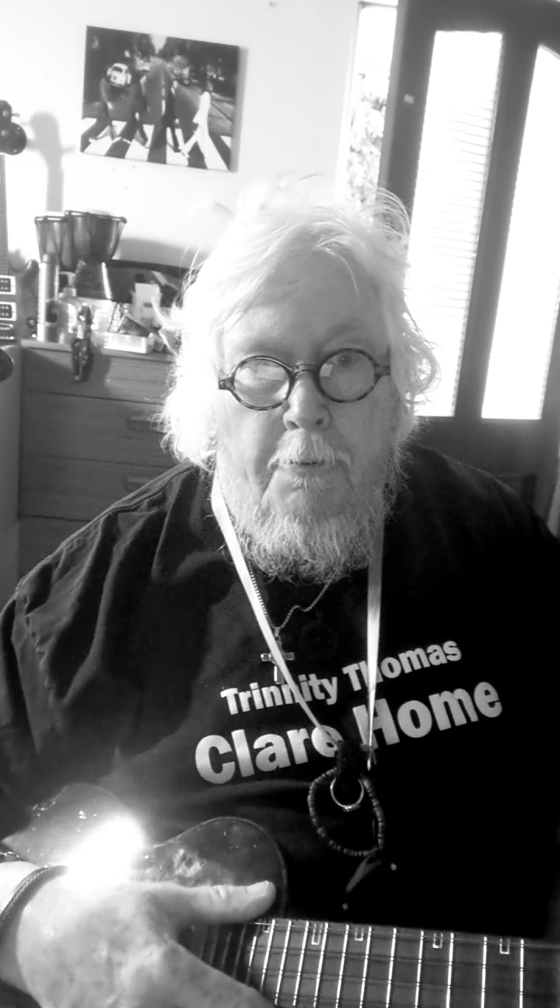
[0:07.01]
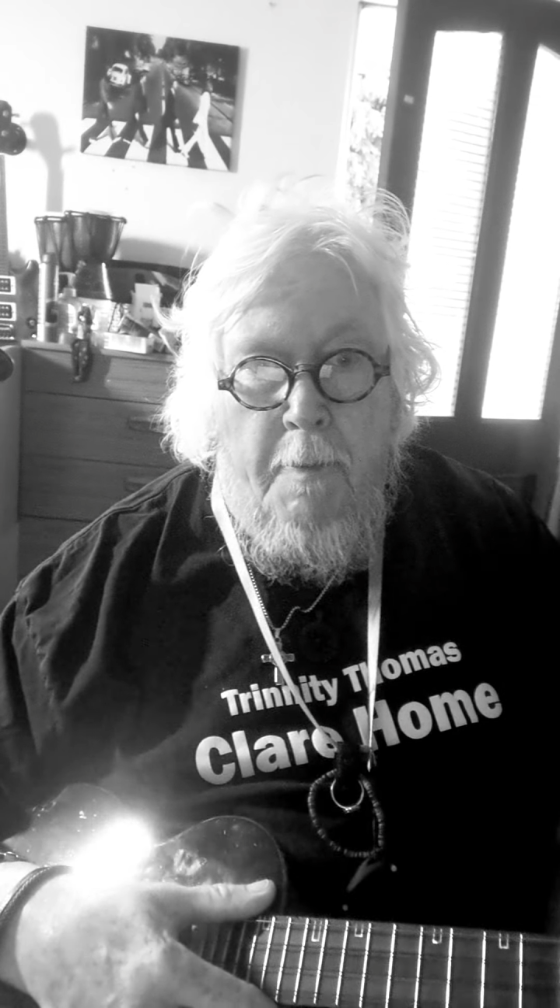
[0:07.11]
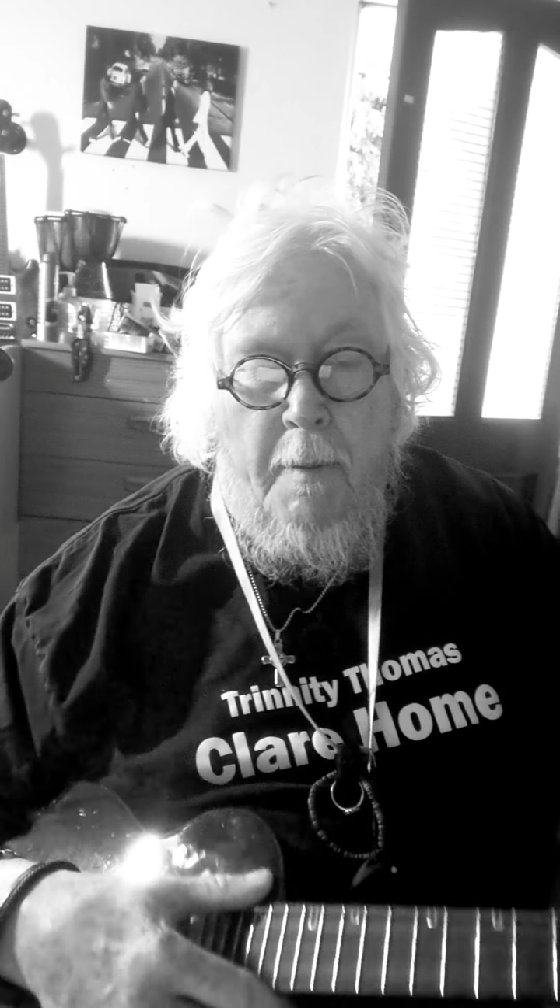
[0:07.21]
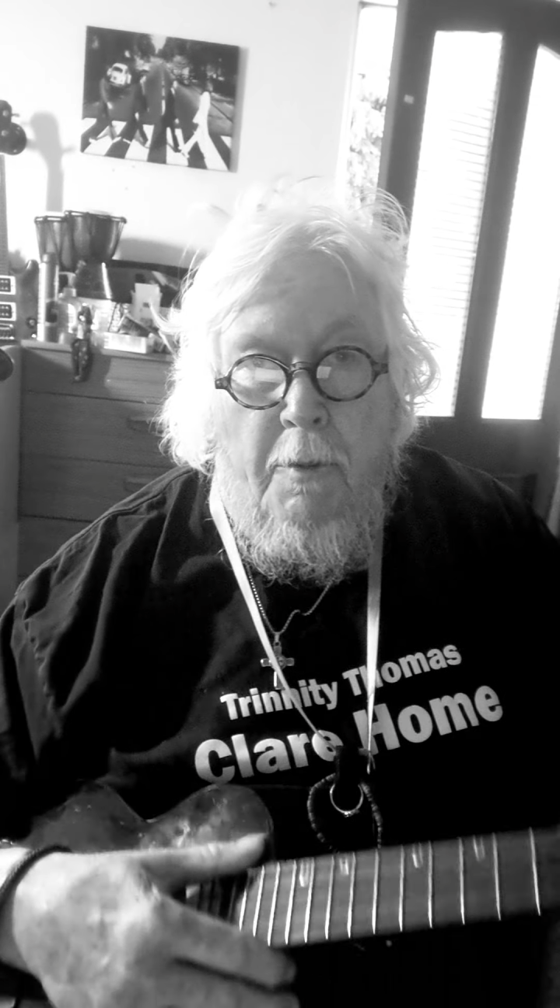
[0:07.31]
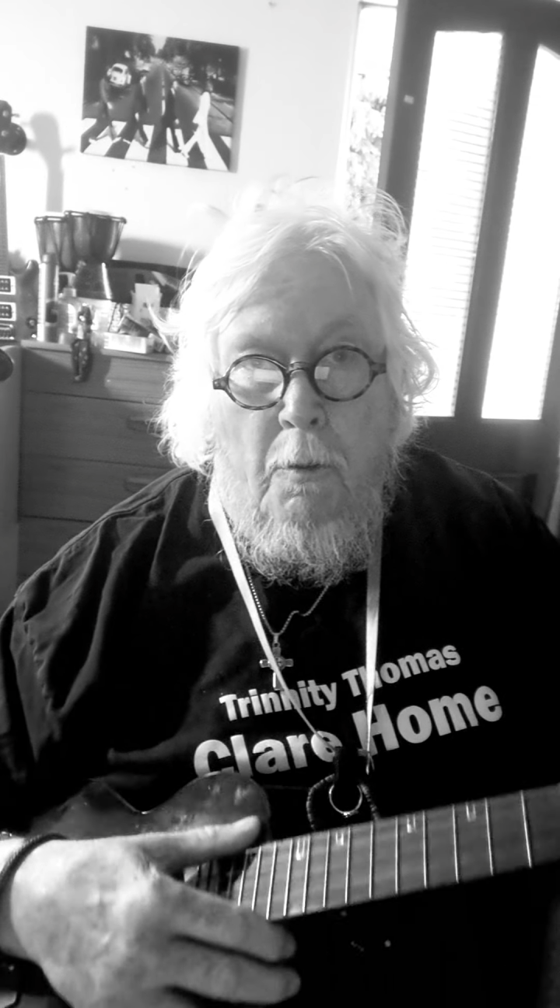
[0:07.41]

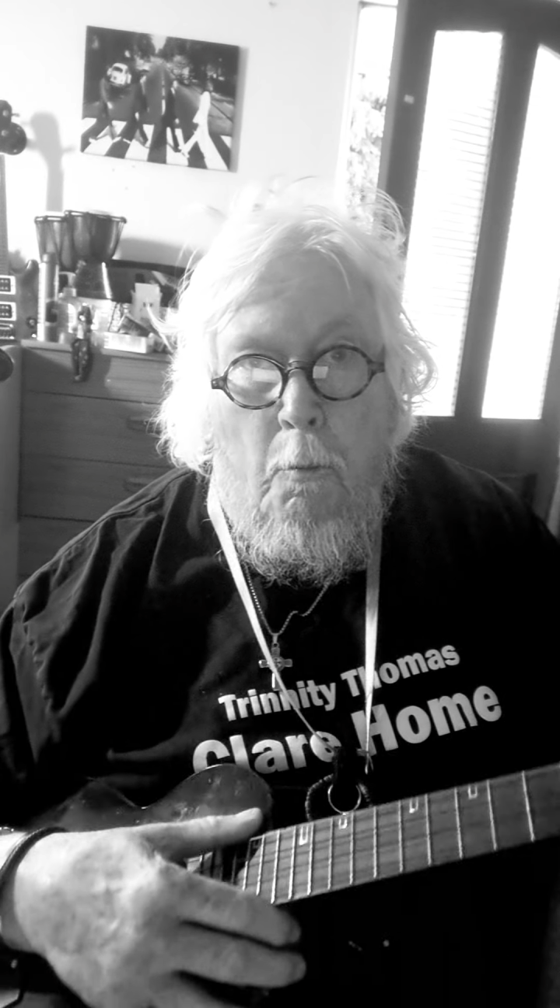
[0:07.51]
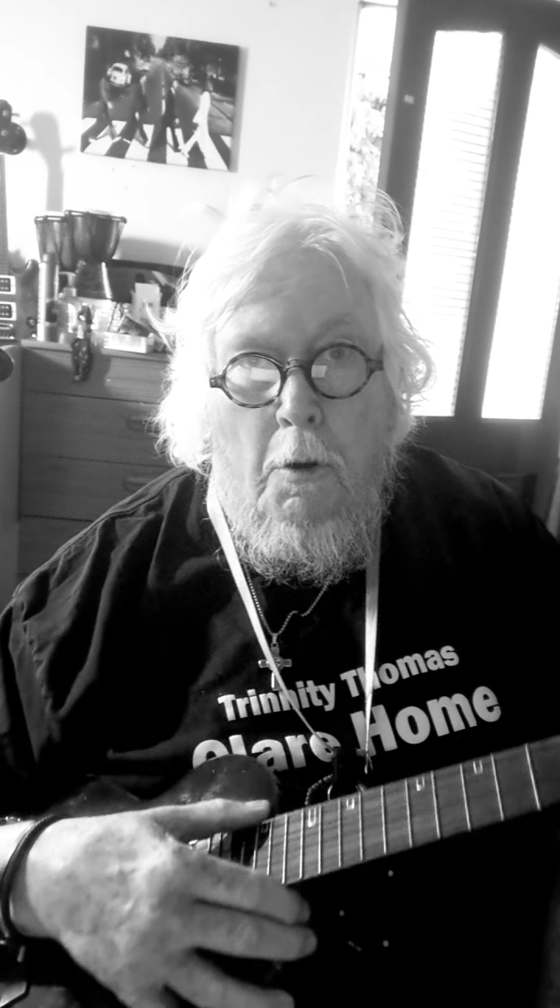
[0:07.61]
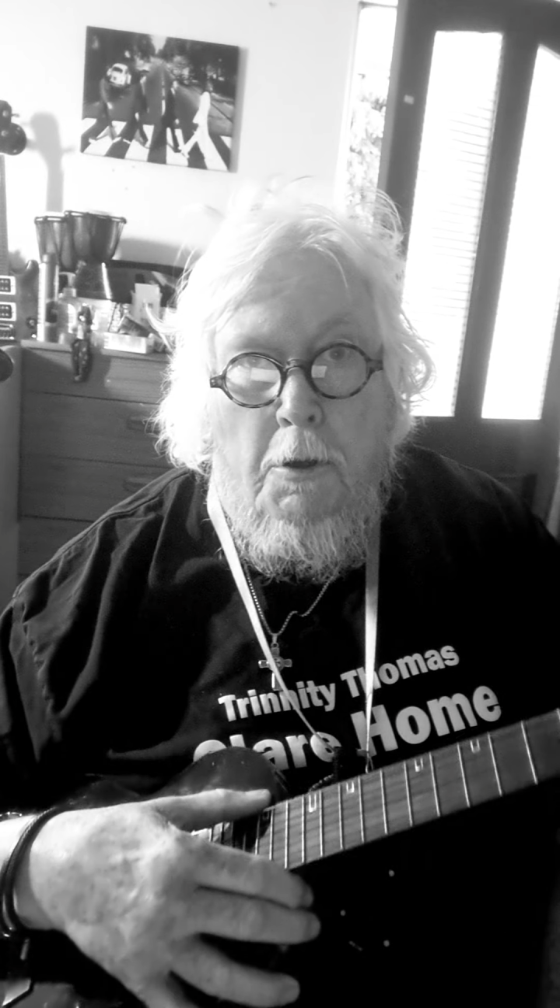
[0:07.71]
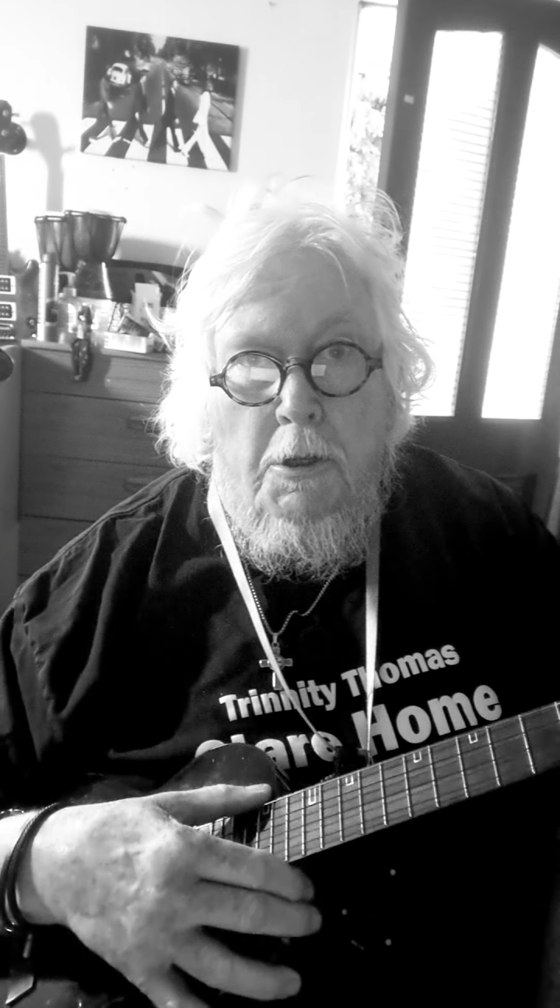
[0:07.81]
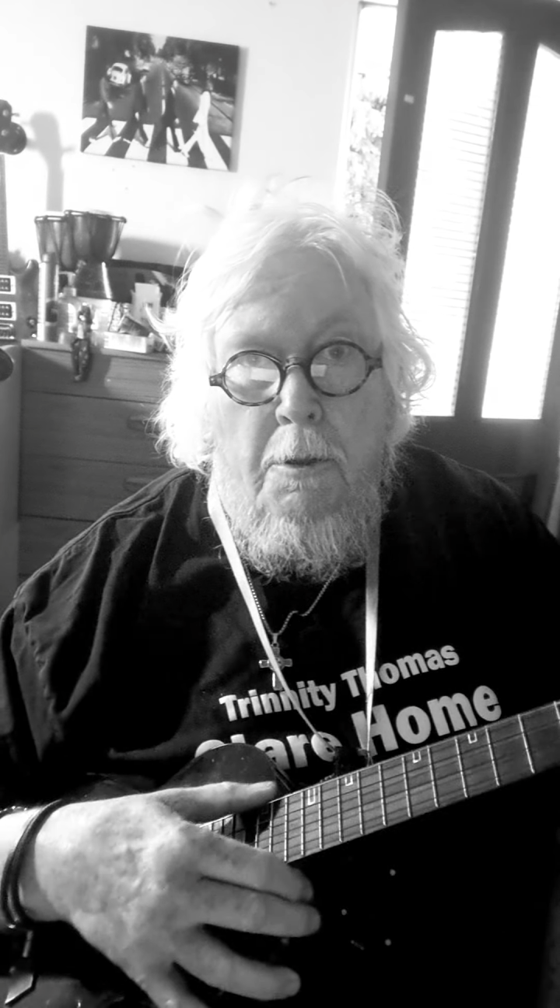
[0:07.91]
remember the
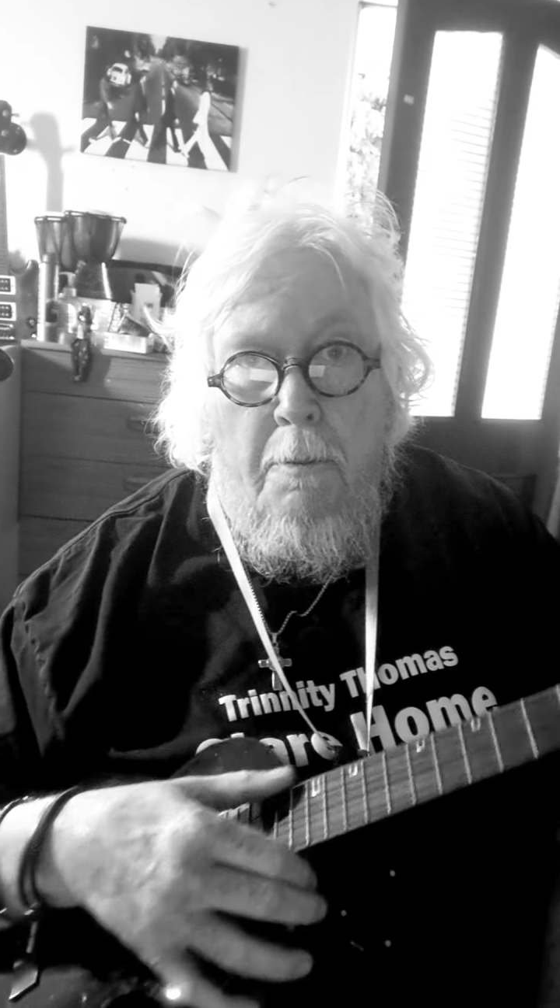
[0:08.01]
words and the